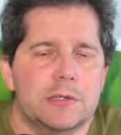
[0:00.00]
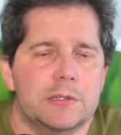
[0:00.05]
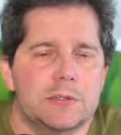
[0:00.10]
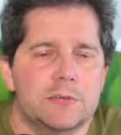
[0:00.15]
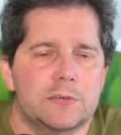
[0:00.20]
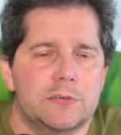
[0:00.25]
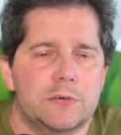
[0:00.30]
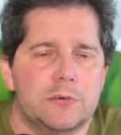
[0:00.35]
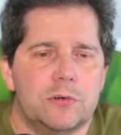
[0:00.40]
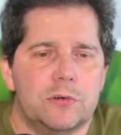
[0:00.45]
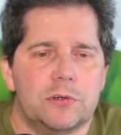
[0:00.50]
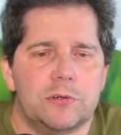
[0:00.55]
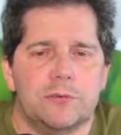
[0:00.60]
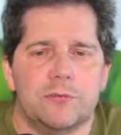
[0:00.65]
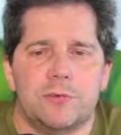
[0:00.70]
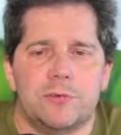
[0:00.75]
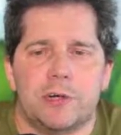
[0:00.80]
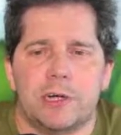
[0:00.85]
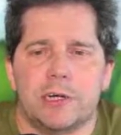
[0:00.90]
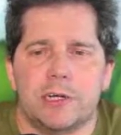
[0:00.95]
d4,
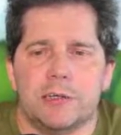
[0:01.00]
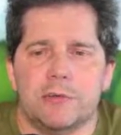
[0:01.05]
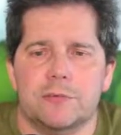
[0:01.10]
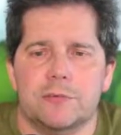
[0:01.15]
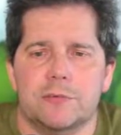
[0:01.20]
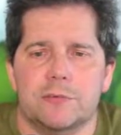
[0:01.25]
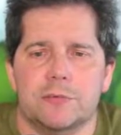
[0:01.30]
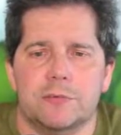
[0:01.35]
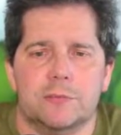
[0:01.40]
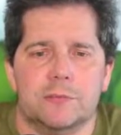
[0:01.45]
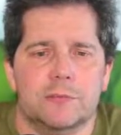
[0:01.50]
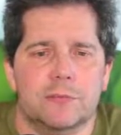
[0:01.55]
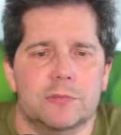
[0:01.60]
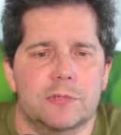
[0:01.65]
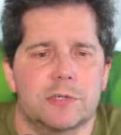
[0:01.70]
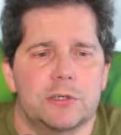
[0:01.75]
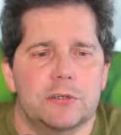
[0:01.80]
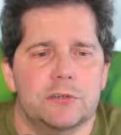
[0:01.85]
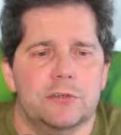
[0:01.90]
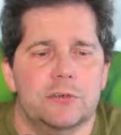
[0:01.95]
e5.
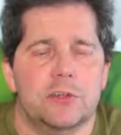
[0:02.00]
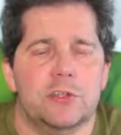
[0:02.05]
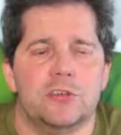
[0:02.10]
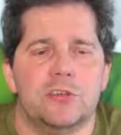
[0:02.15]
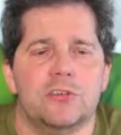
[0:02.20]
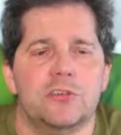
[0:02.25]
So this